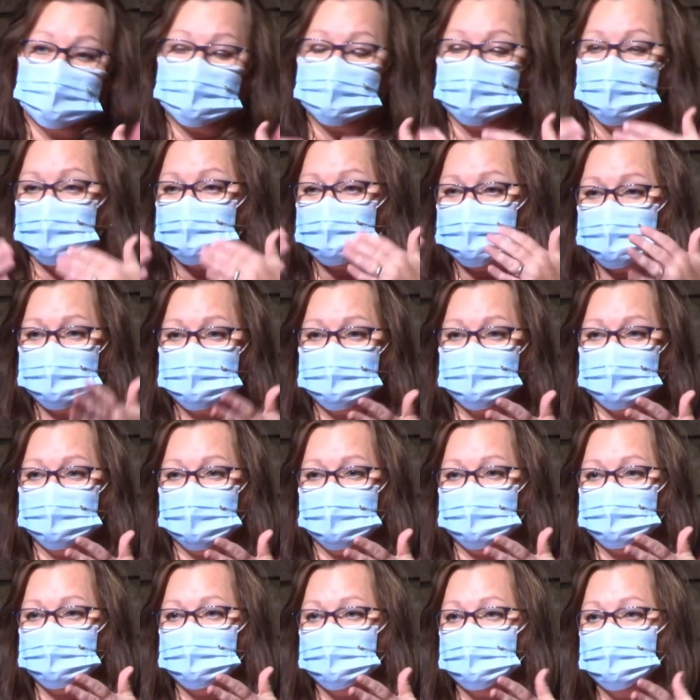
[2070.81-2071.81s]
it's not just
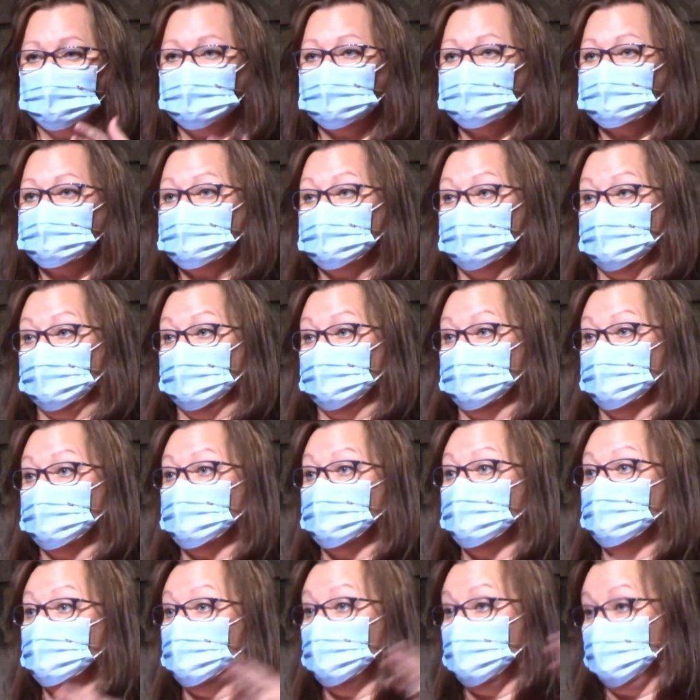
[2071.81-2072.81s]
about you, it's
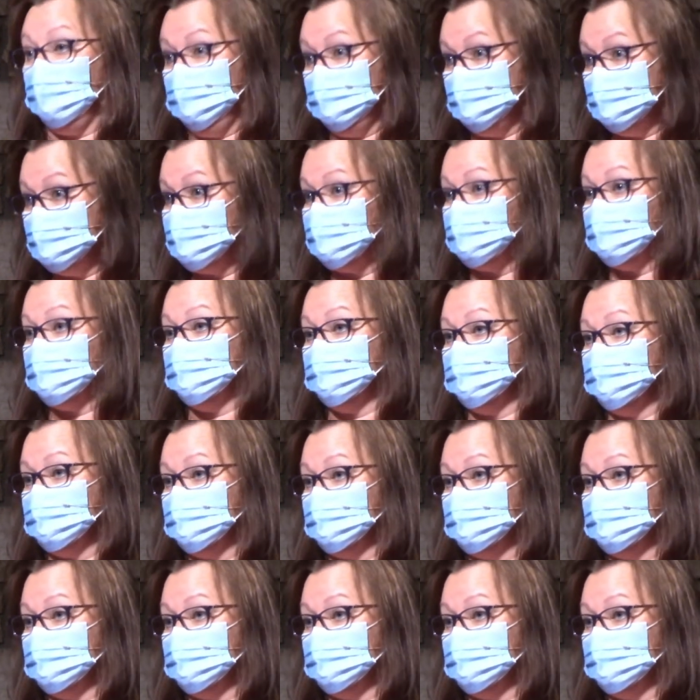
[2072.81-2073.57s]
about us.